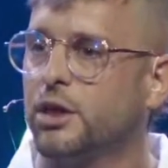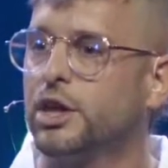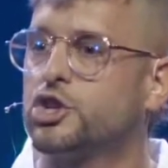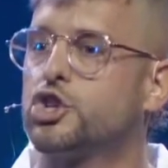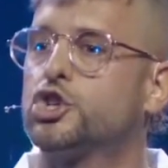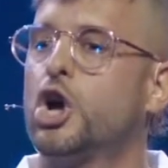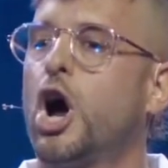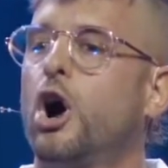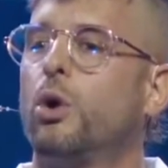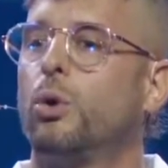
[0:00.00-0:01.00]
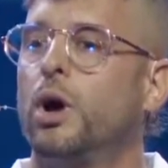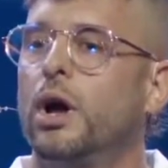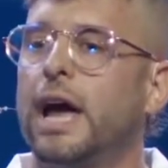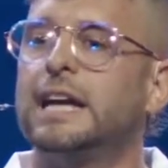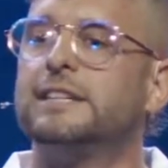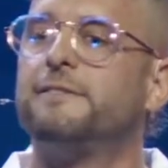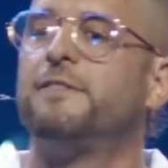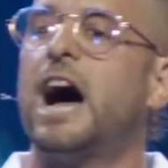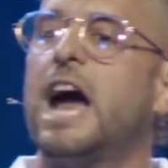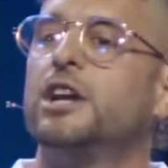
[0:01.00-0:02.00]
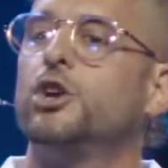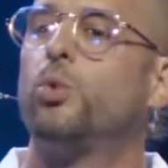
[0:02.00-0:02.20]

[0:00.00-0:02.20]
Let's show a divided